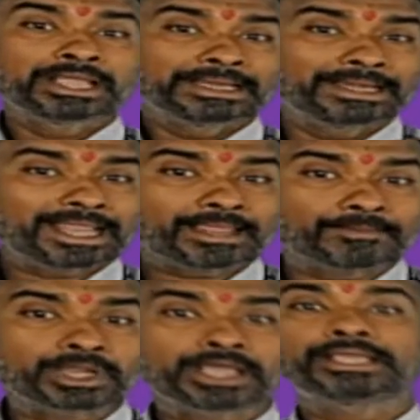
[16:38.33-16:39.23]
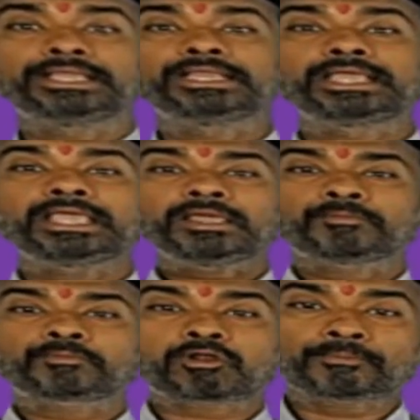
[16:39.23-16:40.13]
named in
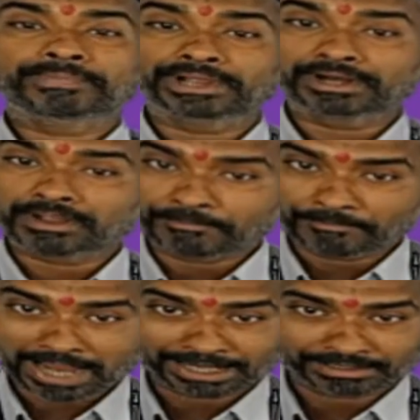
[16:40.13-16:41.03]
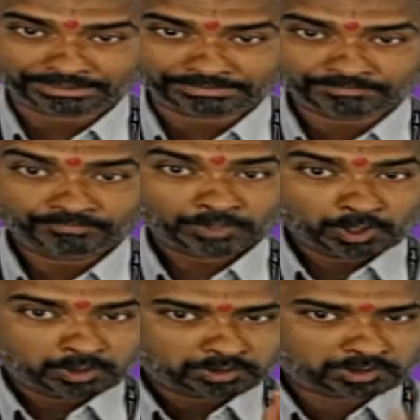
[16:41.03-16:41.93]
the proper manner.
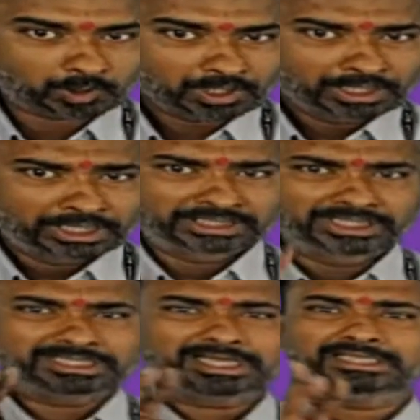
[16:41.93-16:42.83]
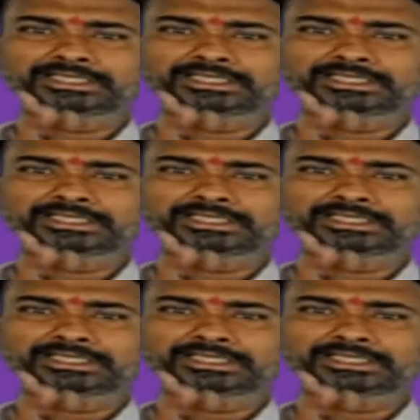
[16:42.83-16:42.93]
So these are the